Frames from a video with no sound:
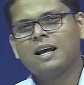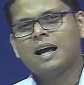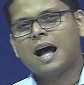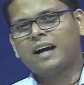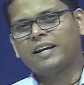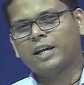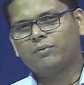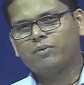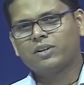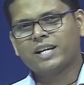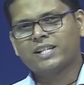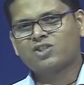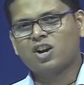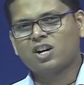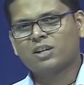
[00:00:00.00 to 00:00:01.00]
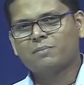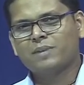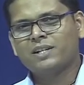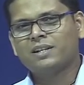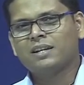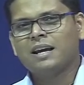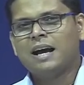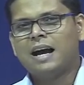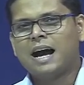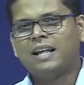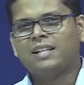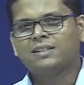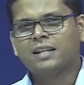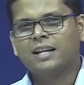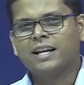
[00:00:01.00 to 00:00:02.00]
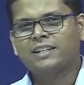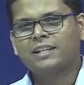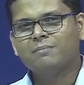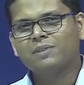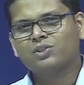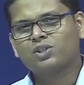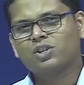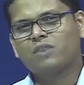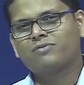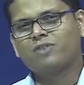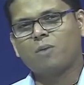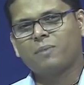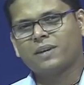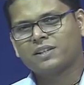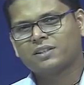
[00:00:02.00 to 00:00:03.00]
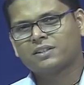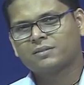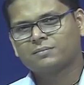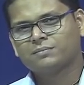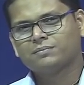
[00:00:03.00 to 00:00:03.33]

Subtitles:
Again, for next document, I will select a mixture of topics.